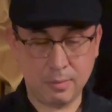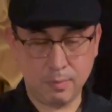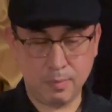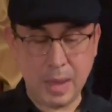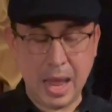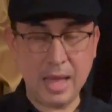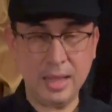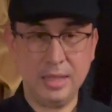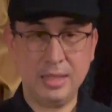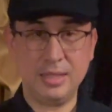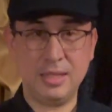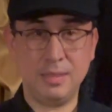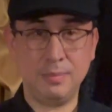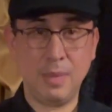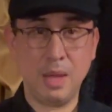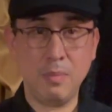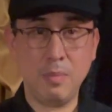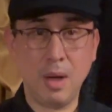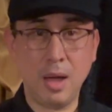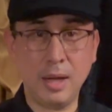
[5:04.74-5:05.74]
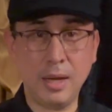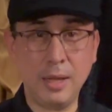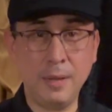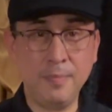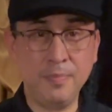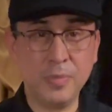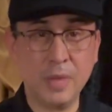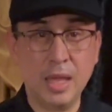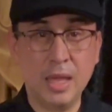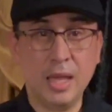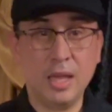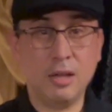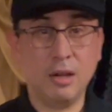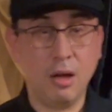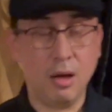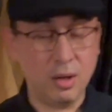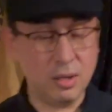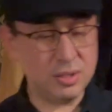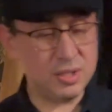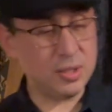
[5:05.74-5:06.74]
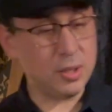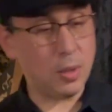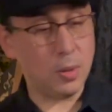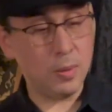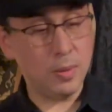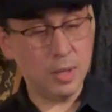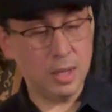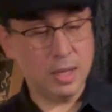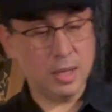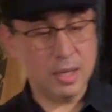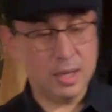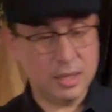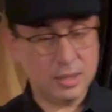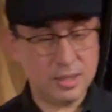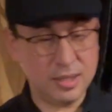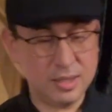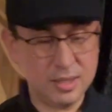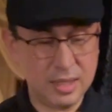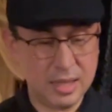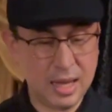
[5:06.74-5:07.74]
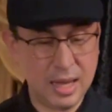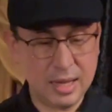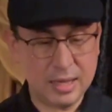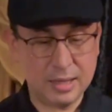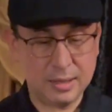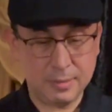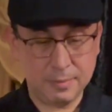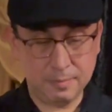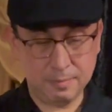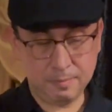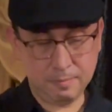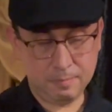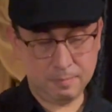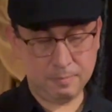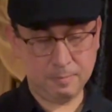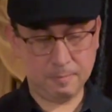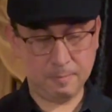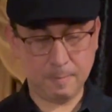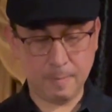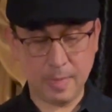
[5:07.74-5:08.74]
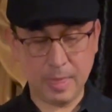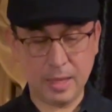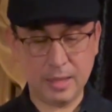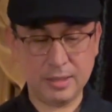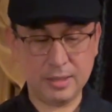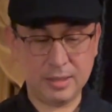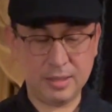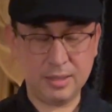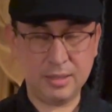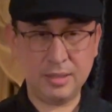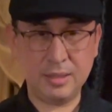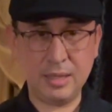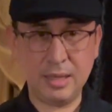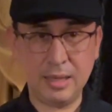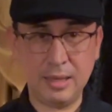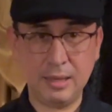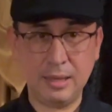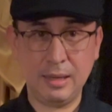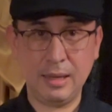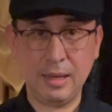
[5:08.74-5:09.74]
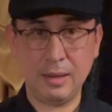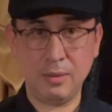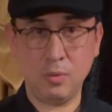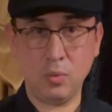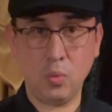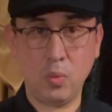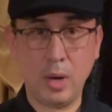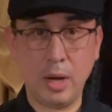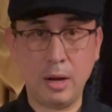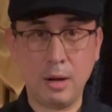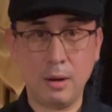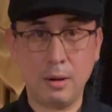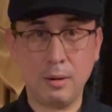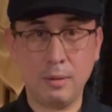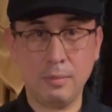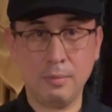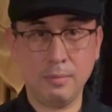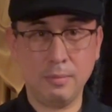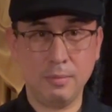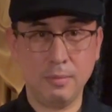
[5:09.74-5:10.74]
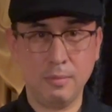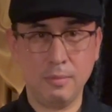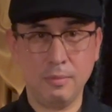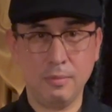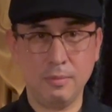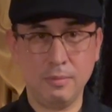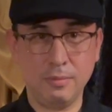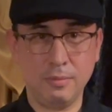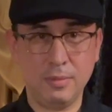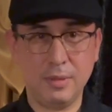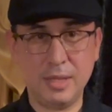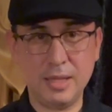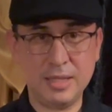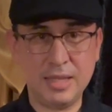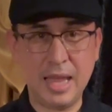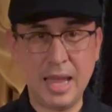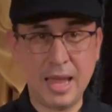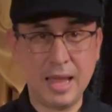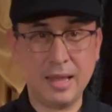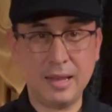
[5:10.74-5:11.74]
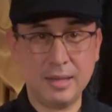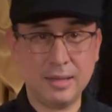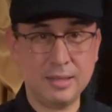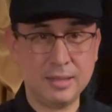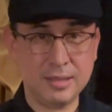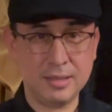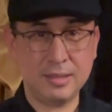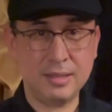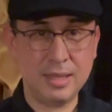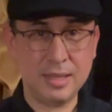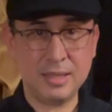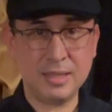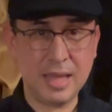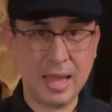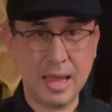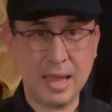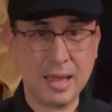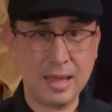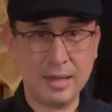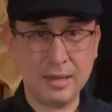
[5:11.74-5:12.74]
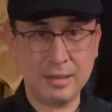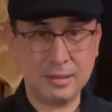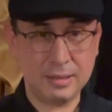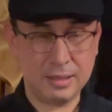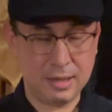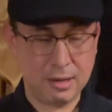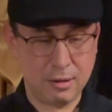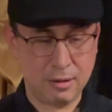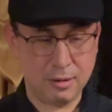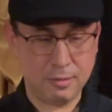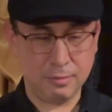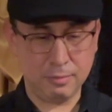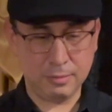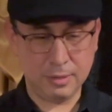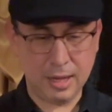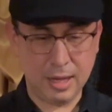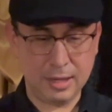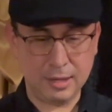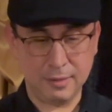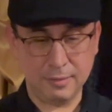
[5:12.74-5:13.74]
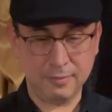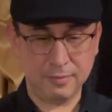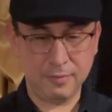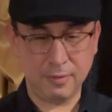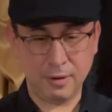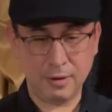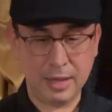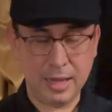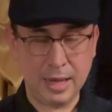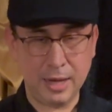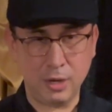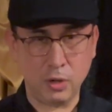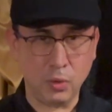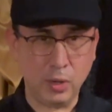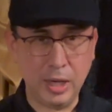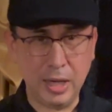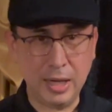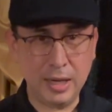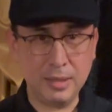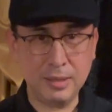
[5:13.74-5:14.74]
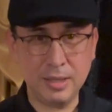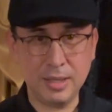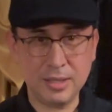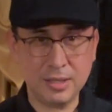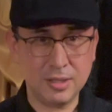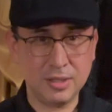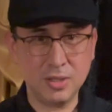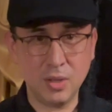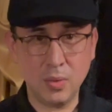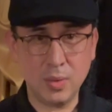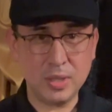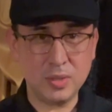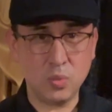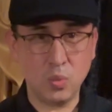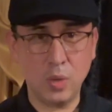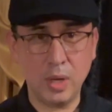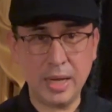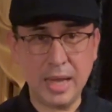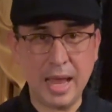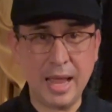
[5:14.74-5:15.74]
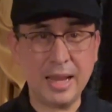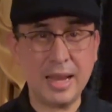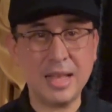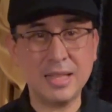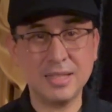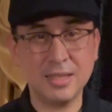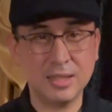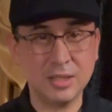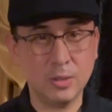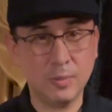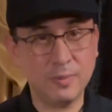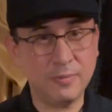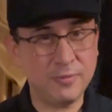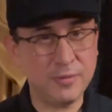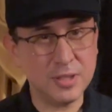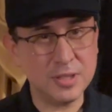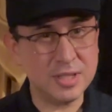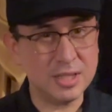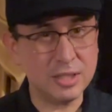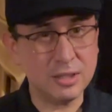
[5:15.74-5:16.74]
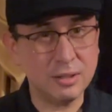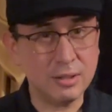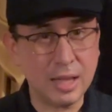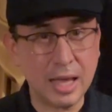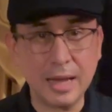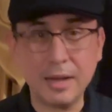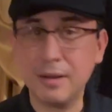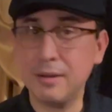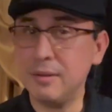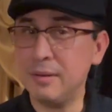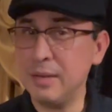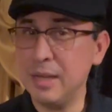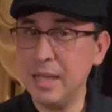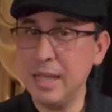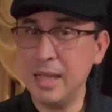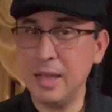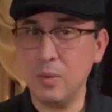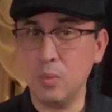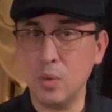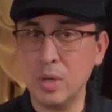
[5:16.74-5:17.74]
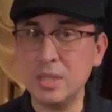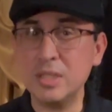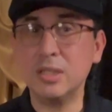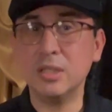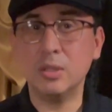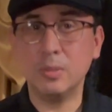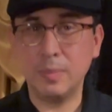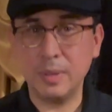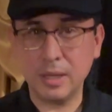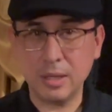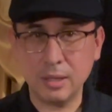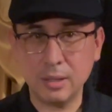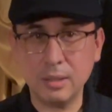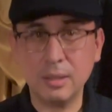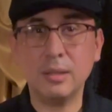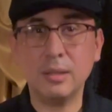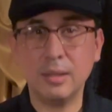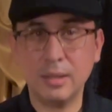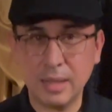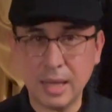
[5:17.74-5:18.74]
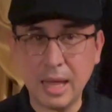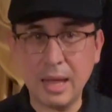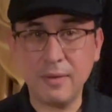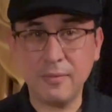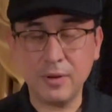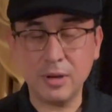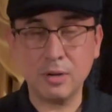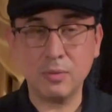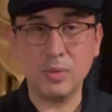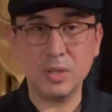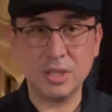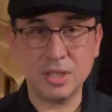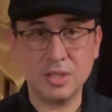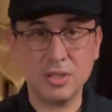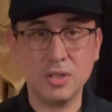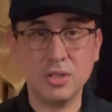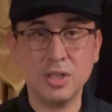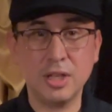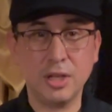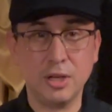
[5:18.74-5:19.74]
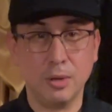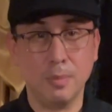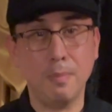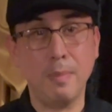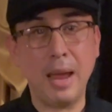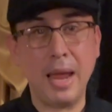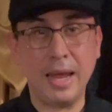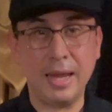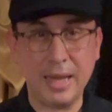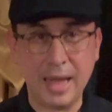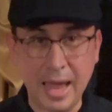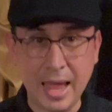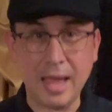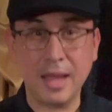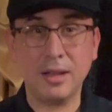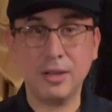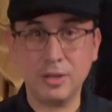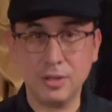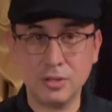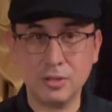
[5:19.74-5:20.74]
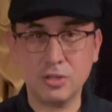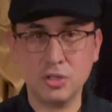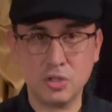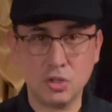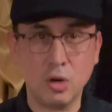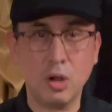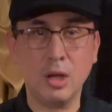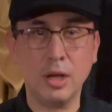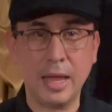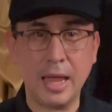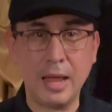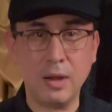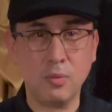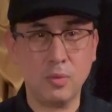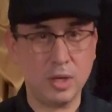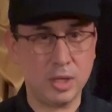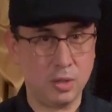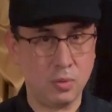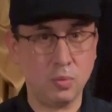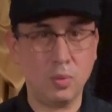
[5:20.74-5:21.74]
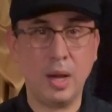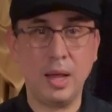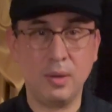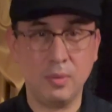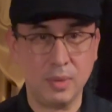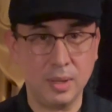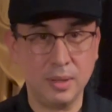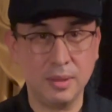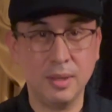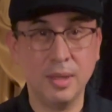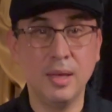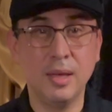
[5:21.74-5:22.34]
balance in my body, and also just to kind of see and where this hand is this hand, or kind of, are they green? And there's always one hand that's a little bit, feels a little lighter, and one's a little bit heavier, which is usually your main hand, your strong hand, what you write with.